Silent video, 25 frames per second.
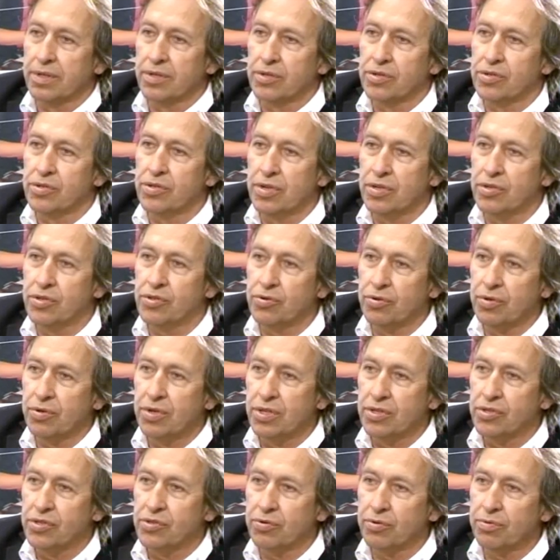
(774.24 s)
It
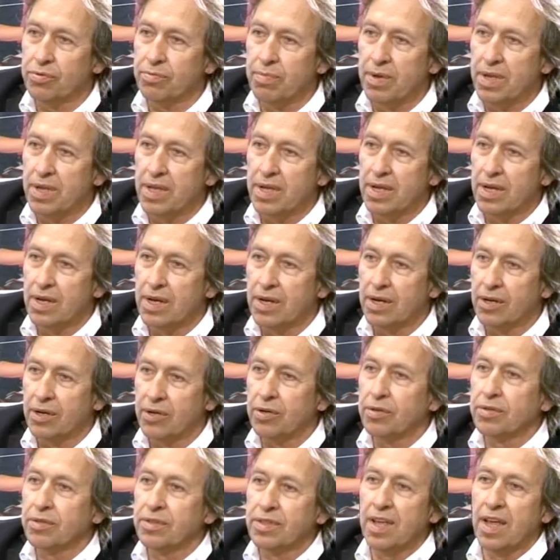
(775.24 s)
should be
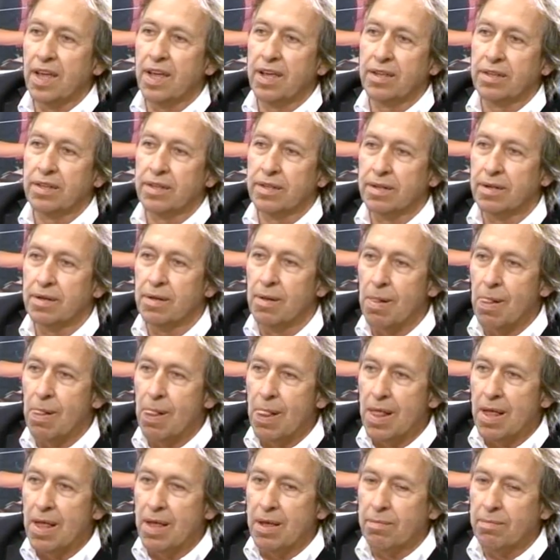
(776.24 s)
contained.
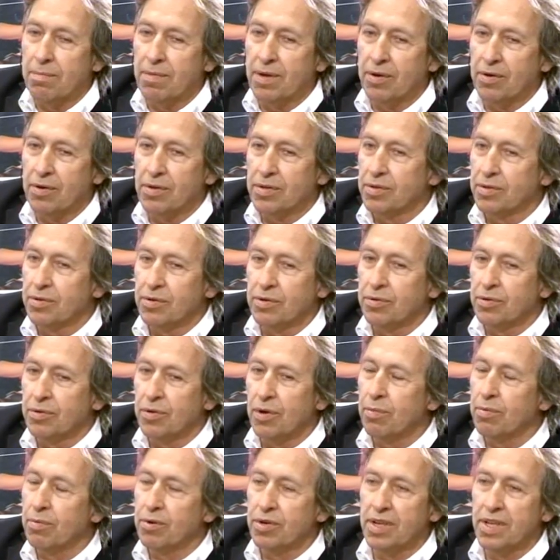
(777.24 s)
Because, you know,
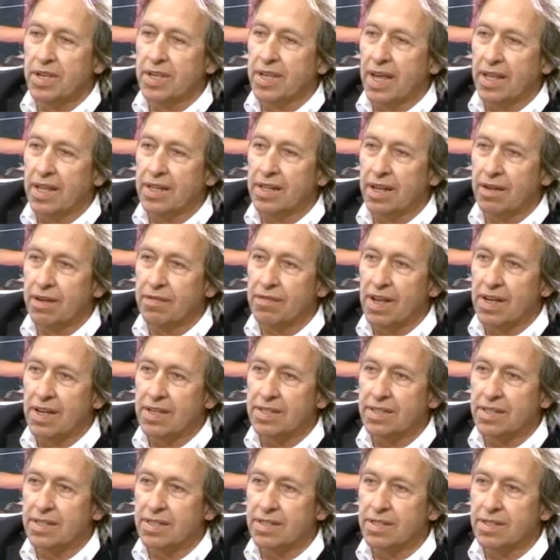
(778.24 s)
nobody can live like
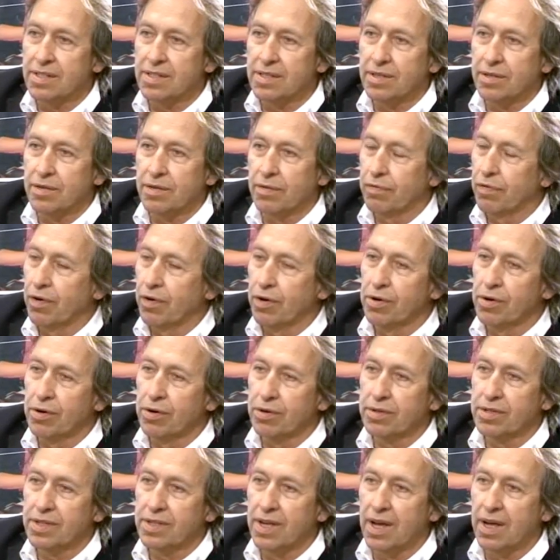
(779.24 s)
this for a long
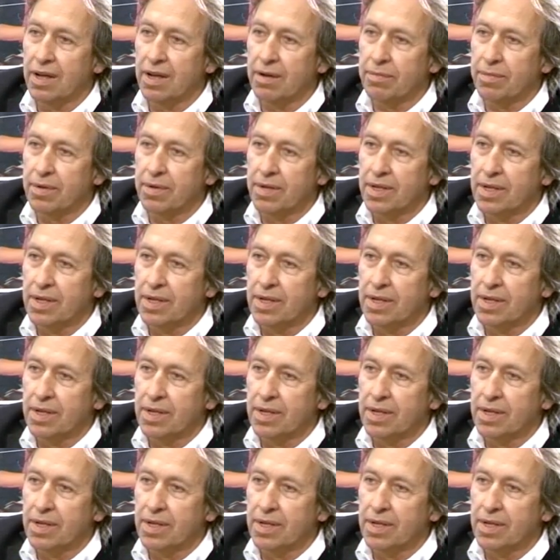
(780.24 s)
time.